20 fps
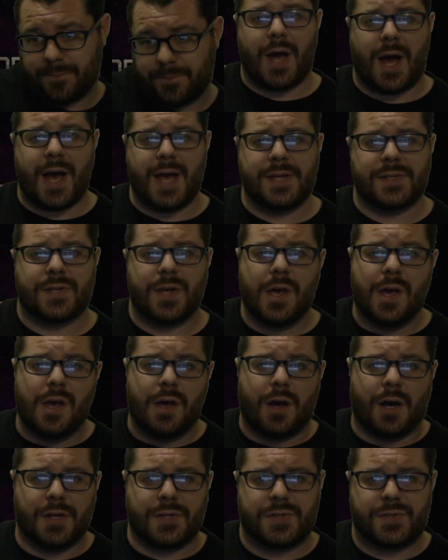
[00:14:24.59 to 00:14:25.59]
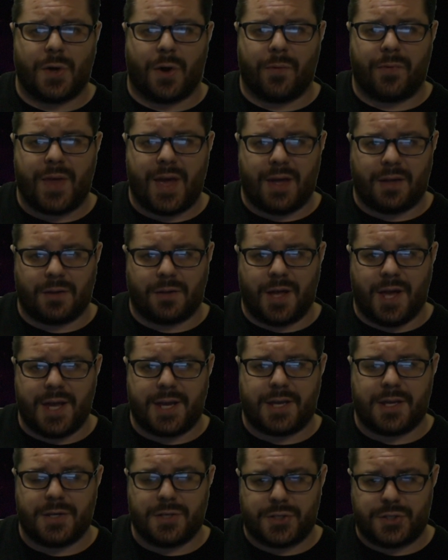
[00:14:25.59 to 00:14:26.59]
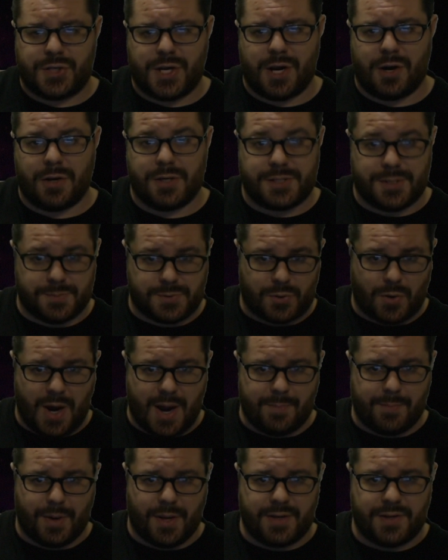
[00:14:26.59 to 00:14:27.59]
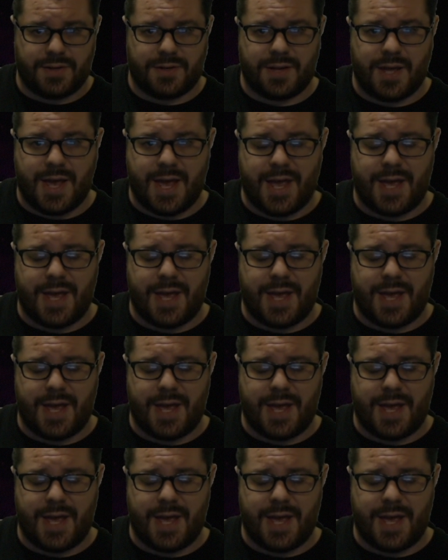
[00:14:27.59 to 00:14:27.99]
So guys, assault that like, share, and subscribe button,